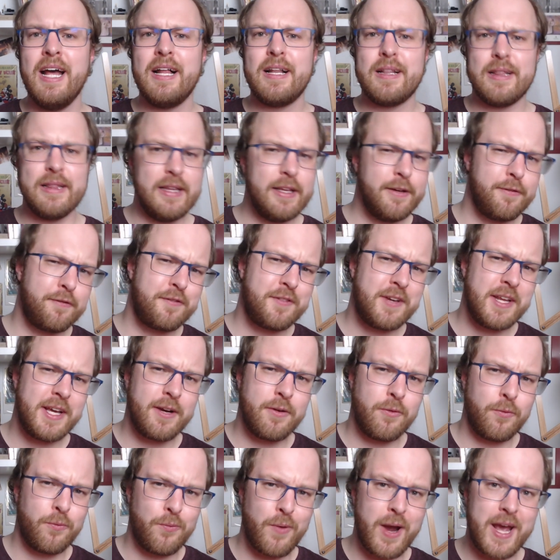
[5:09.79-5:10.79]

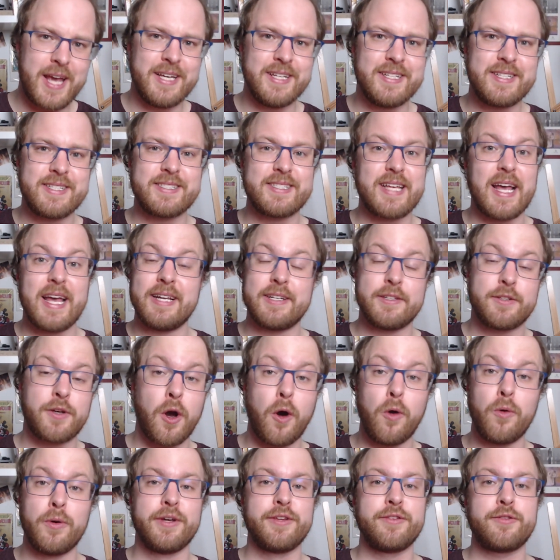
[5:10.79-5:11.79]
lifting weights, and
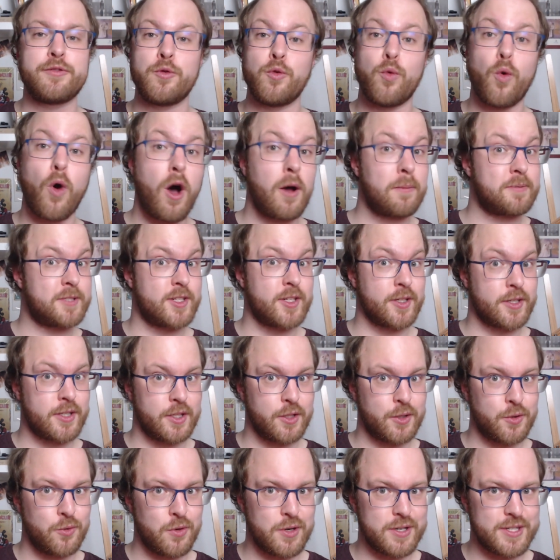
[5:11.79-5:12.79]
going through obstacle
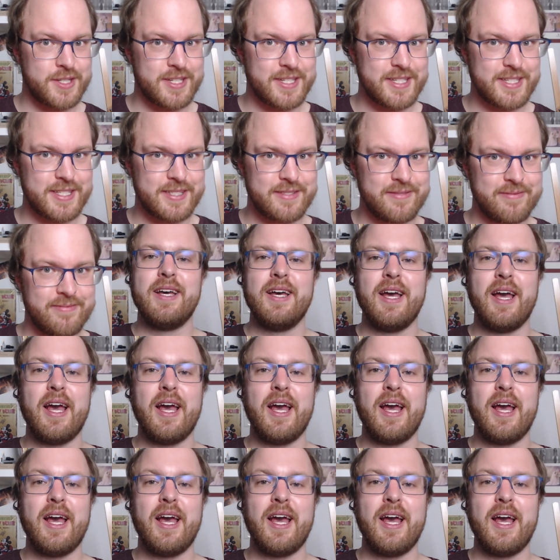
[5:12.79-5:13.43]
courses.